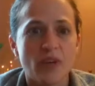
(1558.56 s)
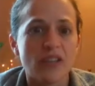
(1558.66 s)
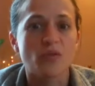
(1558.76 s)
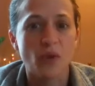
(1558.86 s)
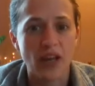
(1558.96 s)

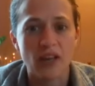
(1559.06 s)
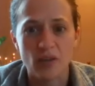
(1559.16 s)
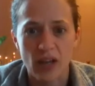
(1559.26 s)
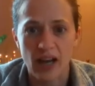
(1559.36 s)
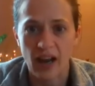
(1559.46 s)
biggest way
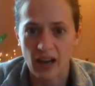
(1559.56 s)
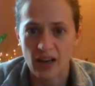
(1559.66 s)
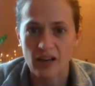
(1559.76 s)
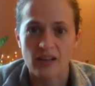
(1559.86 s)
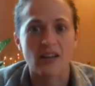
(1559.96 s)
you get
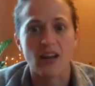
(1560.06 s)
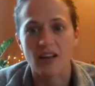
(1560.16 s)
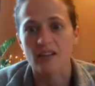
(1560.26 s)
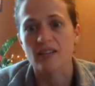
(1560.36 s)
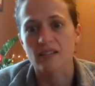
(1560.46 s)
ahead
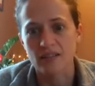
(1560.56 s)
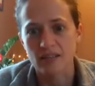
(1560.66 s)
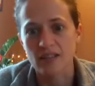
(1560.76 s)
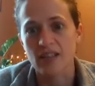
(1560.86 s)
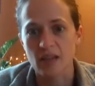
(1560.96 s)
and
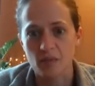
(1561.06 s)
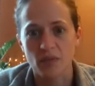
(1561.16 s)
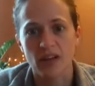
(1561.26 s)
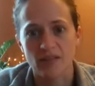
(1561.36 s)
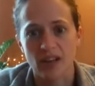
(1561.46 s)
keep
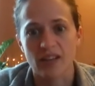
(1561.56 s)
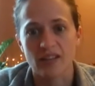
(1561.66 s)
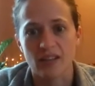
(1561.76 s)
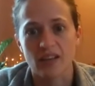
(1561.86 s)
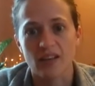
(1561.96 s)

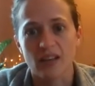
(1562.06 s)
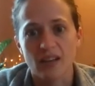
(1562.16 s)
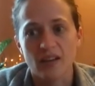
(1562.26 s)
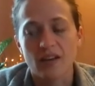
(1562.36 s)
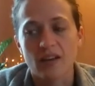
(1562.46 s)
advancing.
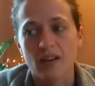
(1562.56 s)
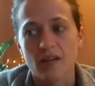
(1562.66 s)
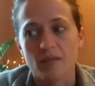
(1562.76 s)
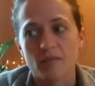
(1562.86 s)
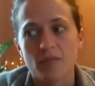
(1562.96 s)

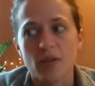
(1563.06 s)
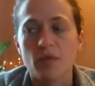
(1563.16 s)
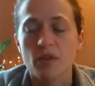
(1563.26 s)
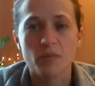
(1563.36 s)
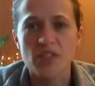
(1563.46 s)

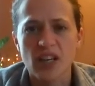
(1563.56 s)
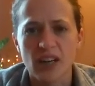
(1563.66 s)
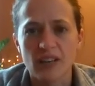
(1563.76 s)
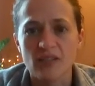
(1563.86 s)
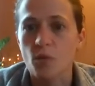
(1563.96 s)
People
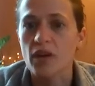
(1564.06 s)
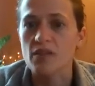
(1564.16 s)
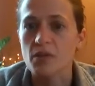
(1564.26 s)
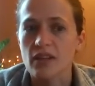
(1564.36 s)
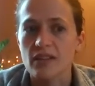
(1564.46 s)
appreciate it so much